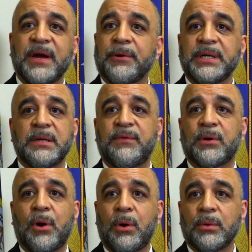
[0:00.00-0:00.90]
very
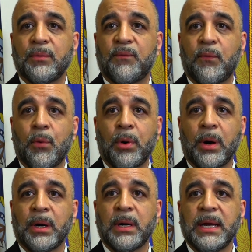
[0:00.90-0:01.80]
difficult
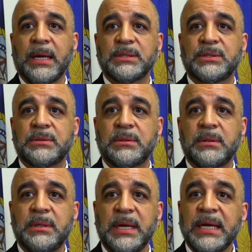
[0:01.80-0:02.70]
for
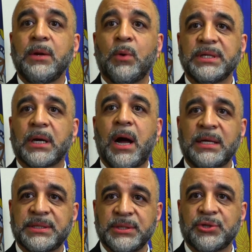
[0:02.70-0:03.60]
anyone to
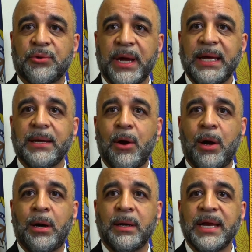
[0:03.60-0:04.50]
concentrate
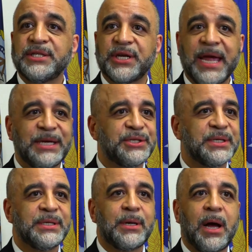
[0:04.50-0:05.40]
on
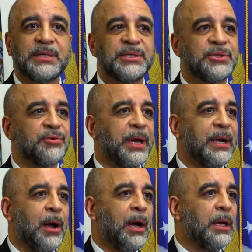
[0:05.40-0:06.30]
education,
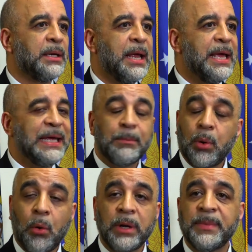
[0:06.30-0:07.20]
concentrate on
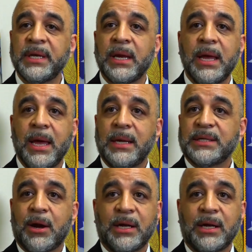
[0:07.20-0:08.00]
employment, to